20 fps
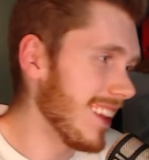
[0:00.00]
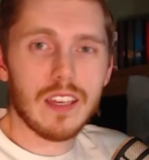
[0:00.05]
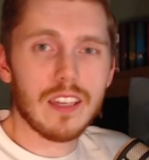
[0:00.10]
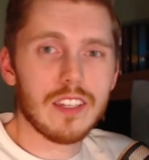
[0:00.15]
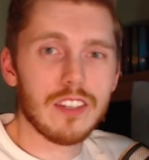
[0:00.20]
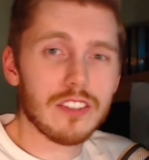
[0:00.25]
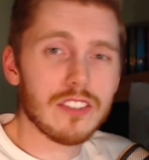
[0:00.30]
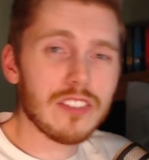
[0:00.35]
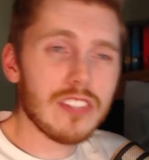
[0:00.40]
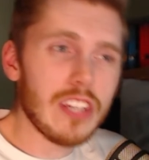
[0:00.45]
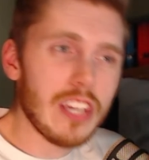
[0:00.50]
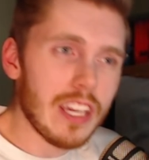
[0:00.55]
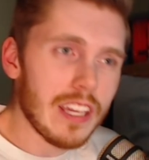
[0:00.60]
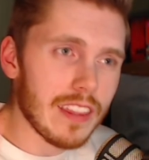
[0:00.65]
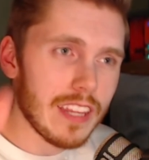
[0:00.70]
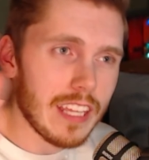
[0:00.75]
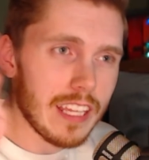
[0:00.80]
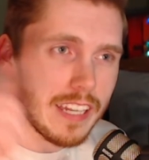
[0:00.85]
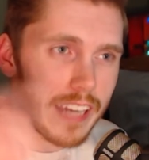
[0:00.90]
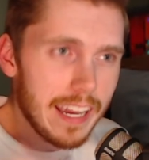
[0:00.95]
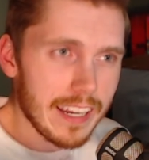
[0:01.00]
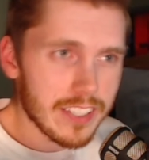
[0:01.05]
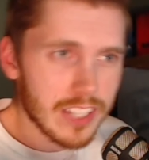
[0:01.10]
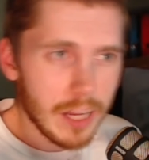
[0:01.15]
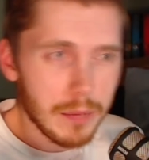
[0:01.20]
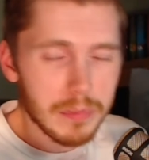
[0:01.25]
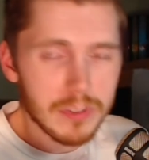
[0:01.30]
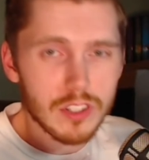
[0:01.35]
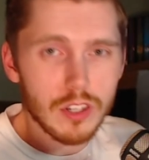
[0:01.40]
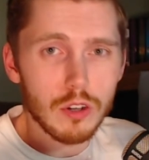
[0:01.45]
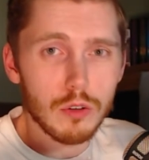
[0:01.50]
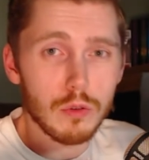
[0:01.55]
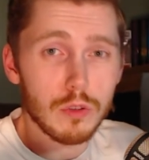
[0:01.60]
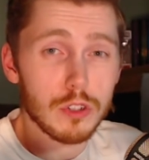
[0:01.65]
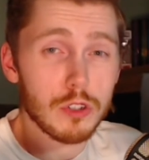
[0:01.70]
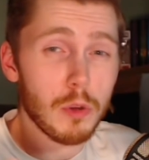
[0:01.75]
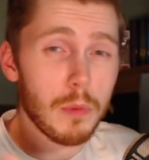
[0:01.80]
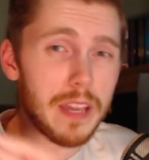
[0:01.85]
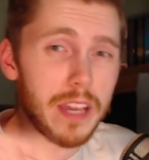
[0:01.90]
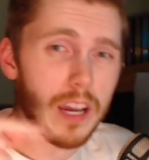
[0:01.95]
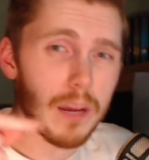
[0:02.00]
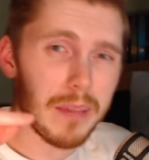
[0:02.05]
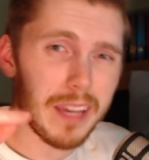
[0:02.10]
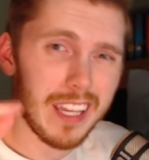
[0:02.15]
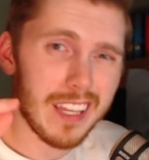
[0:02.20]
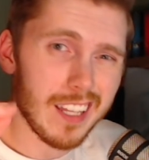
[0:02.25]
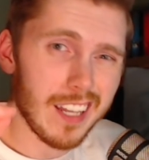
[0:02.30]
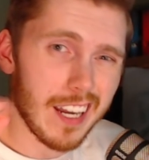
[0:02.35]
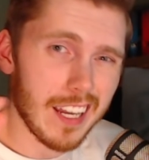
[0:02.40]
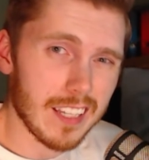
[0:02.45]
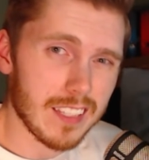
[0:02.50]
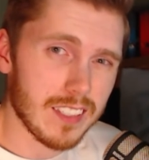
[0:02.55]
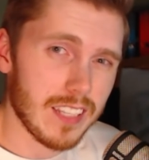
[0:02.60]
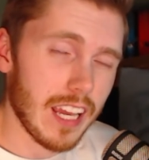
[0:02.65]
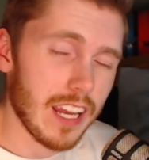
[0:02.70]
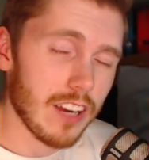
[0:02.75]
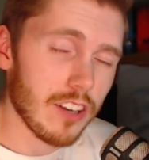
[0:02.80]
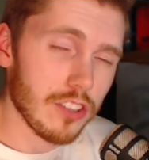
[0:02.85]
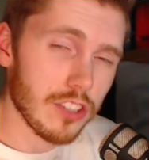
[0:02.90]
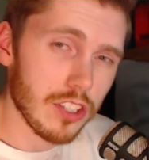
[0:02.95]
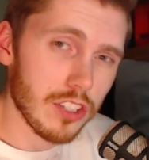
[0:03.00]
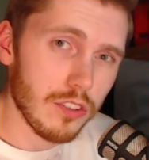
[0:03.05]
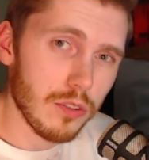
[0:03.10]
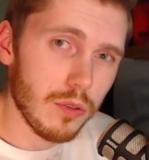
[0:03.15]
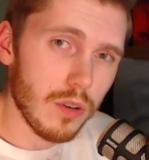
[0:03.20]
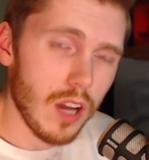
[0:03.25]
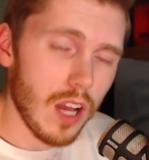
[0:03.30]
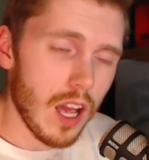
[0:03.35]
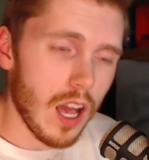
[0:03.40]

You'll see in the next episode, which will be coming in the next day or 2,